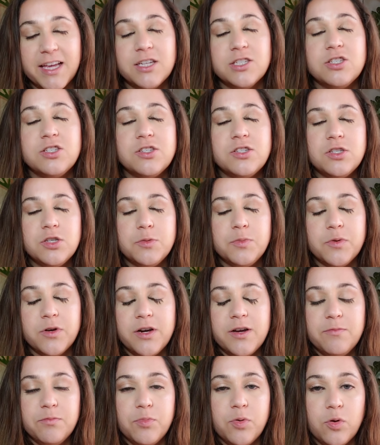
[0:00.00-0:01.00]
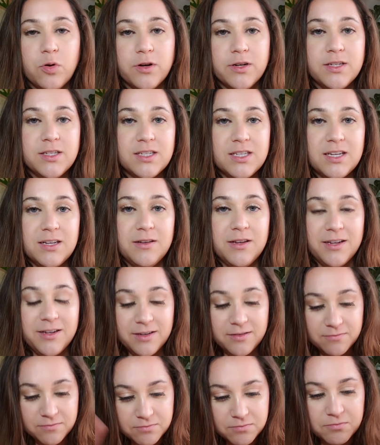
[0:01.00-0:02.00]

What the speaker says: is super important to